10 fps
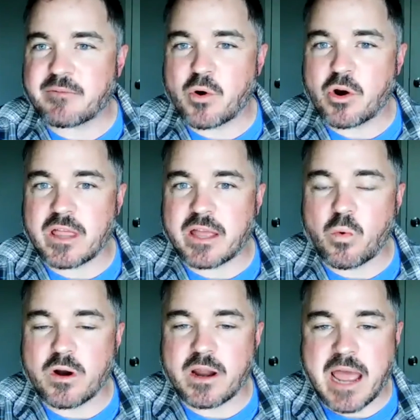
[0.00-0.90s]
of more like
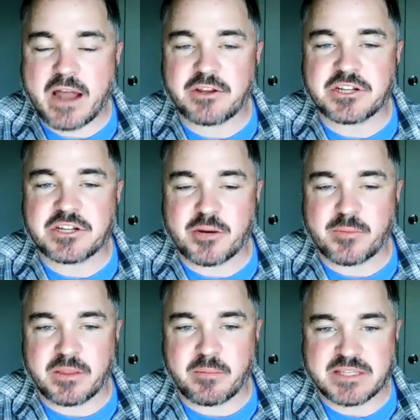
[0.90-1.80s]
what? How do you
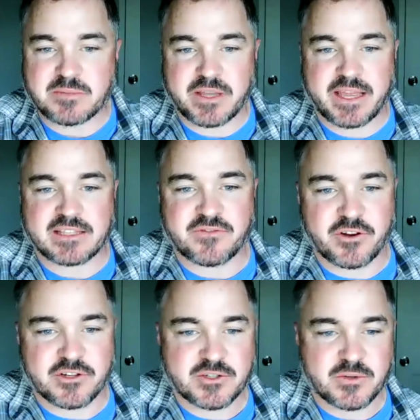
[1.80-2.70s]
determine the best plants for
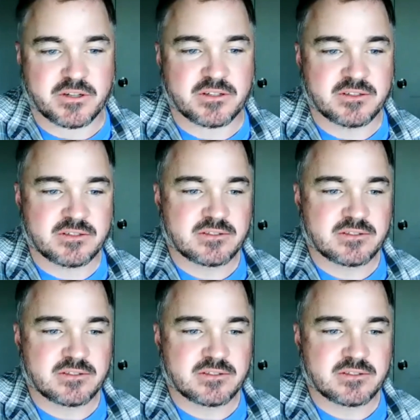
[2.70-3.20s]
your soil?